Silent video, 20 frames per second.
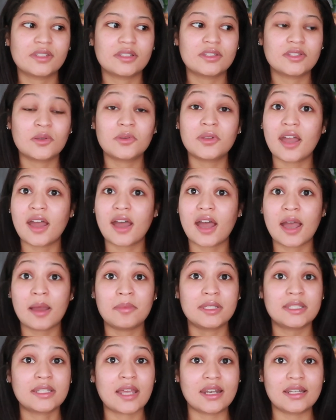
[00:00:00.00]
so yeah,
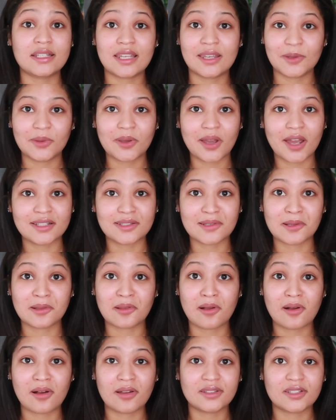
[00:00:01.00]
I'm excited to take you guys
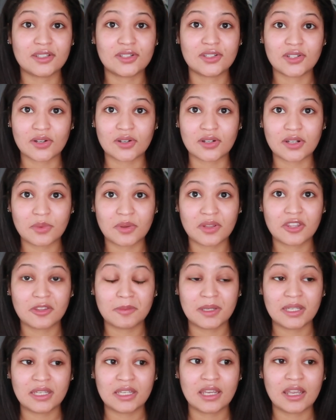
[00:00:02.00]
along this journey with
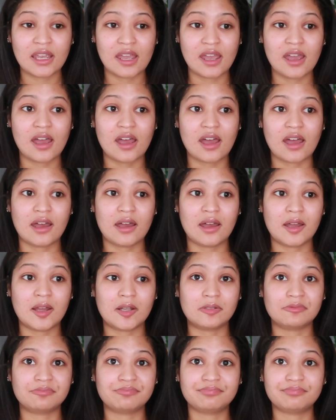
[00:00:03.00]
me.
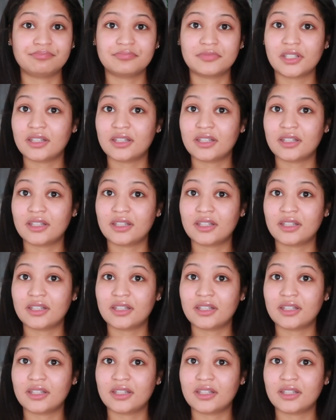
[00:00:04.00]
Um,